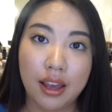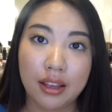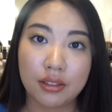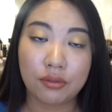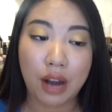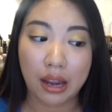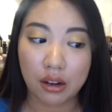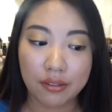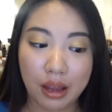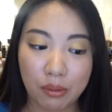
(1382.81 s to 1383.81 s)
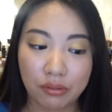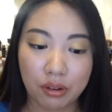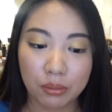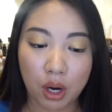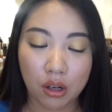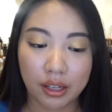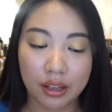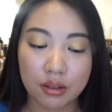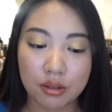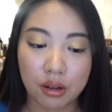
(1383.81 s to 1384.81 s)
it's I got that one from
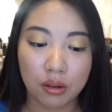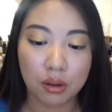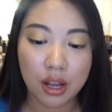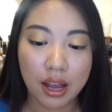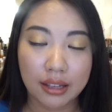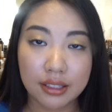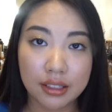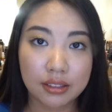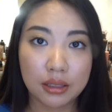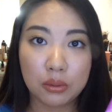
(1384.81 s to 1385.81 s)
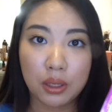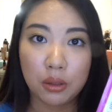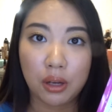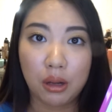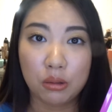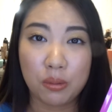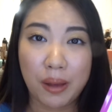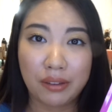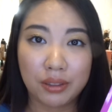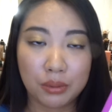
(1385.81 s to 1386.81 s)
Target so I think this one you can also
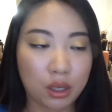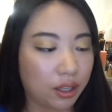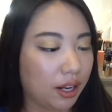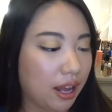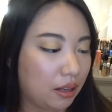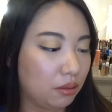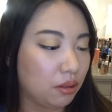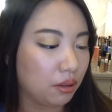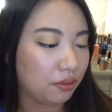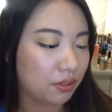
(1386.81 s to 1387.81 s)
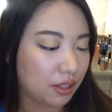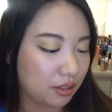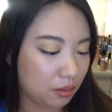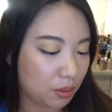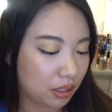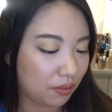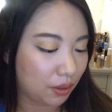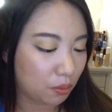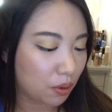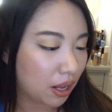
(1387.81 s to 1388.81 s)
buy from Target I don't know if this
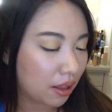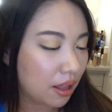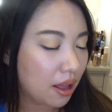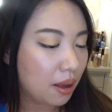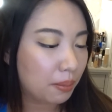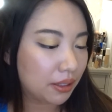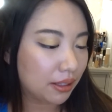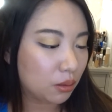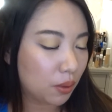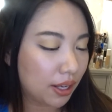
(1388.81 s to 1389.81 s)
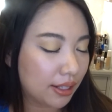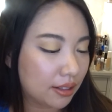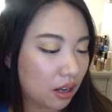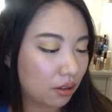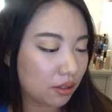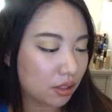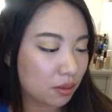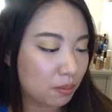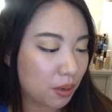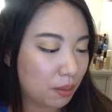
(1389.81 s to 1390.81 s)
specific one but this one is the
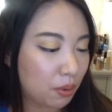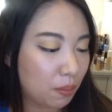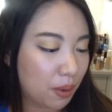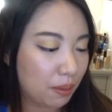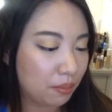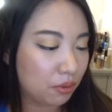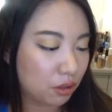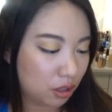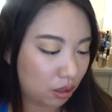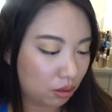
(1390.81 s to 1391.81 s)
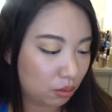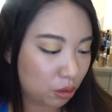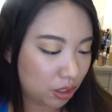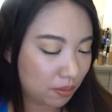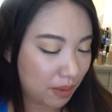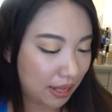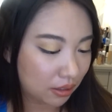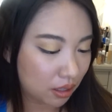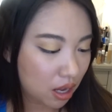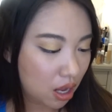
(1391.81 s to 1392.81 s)
oxygen bubble bamboo charcoal sheet
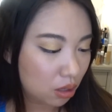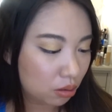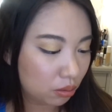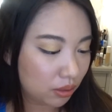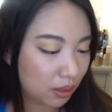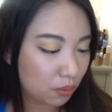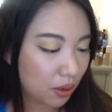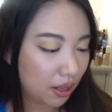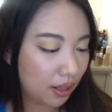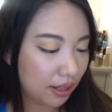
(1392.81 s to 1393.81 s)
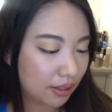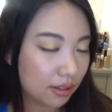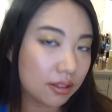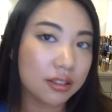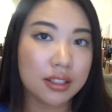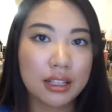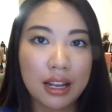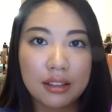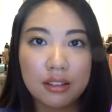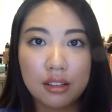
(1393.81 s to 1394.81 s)
mask so this one is just
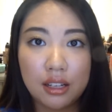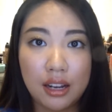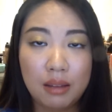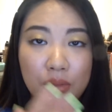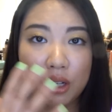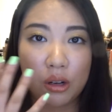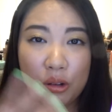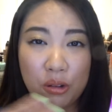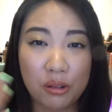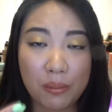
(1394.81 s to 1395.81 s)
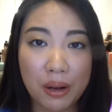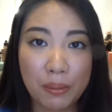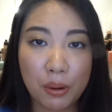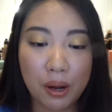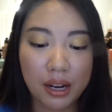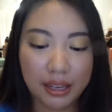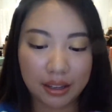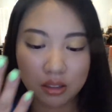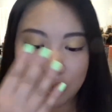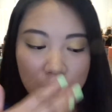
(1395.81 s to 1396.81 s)
like the glam glow you know the bubble one like
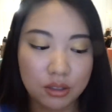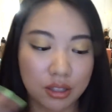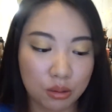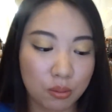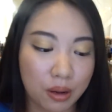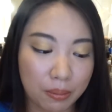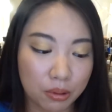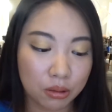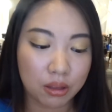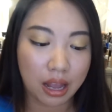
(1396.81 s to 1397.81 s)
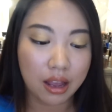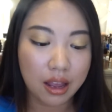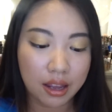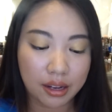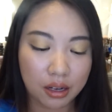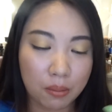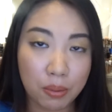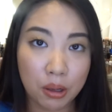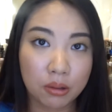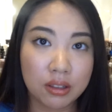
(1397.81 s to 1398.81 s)
it turns into bubble so that kind of
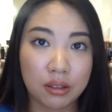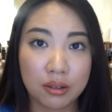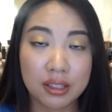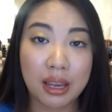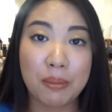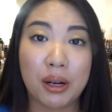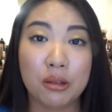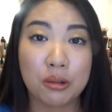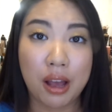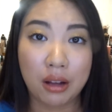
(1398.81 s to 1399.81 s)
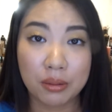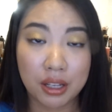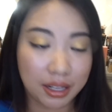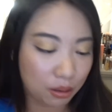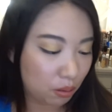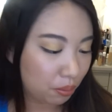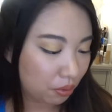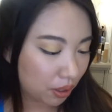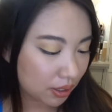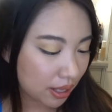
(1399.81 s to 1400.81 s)
boils on your skin but also helps clean your
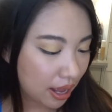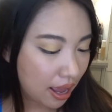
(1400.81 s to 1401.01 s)
pores